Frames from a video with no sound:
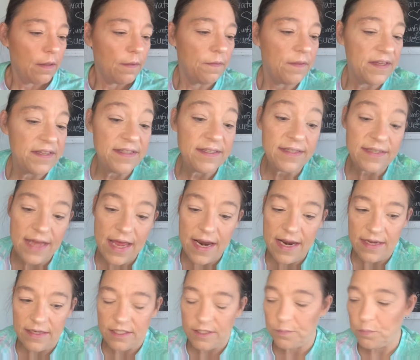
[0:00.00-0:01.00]
The
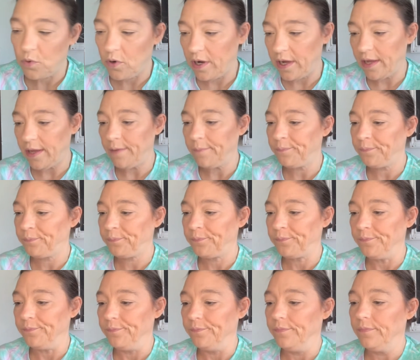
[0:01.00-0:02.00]
setting spray
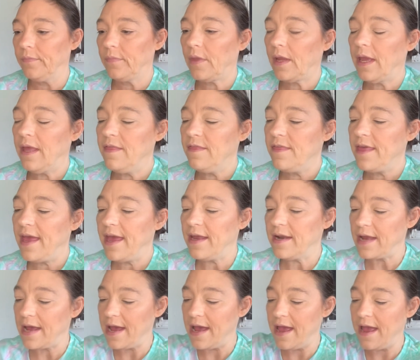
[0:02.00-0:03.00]

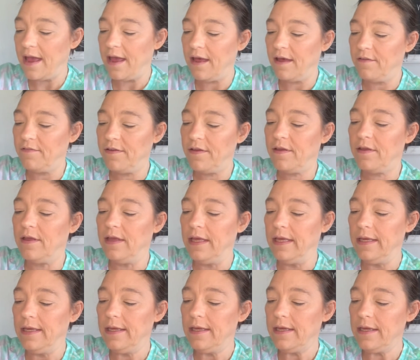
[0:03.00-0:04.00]
that I have
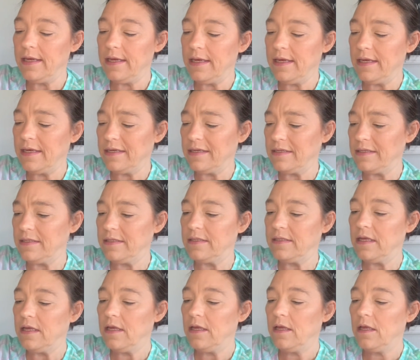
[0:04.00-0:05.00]

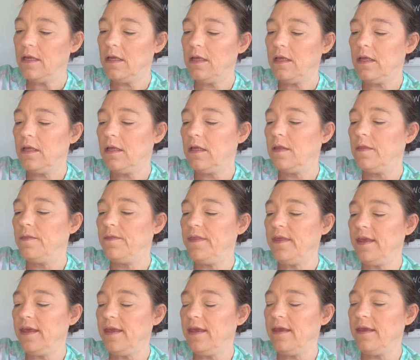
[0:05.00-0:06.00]
is
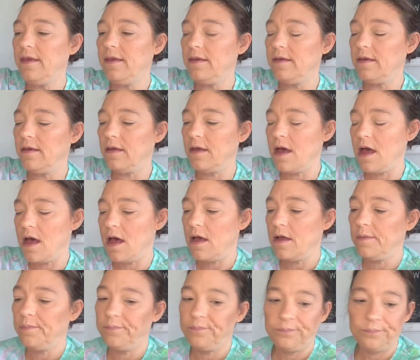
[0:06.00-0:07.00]
the,
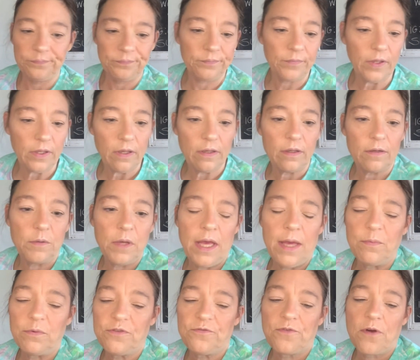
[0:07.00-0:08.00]

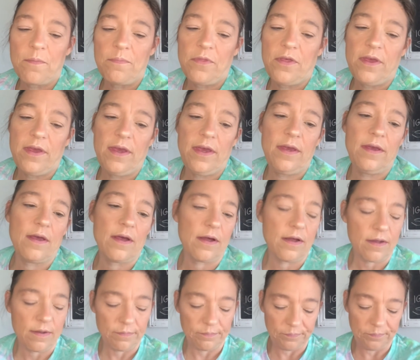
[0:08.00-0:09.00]
it was from the
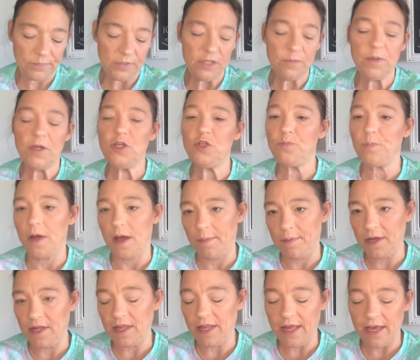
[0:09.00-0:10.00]

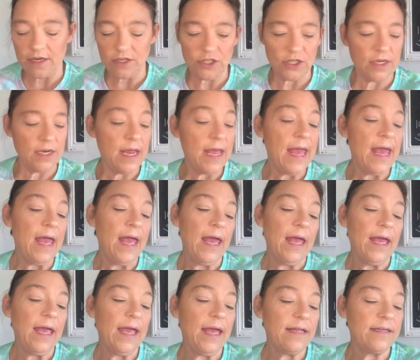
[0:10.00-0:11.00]
SpongeBob collection.
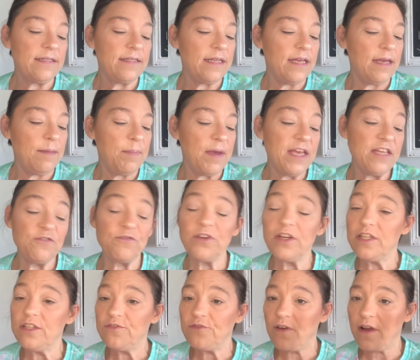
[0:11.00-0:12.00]
It's the Best
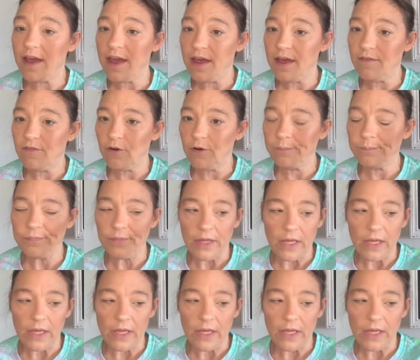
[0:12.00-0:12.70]
Friends Forever,